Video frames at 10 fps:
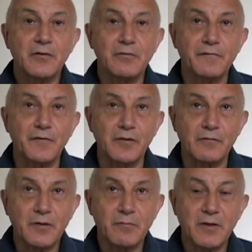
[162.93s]
you're
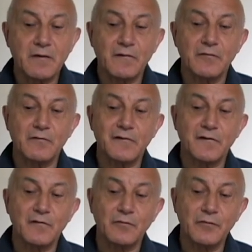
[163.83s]
following me, so you
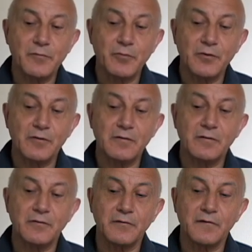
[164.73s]
just hold the
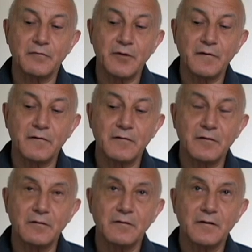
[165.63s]
ball, you squeeze a
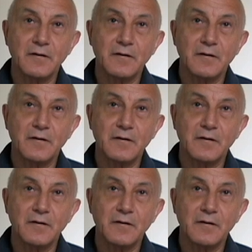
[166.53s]
little,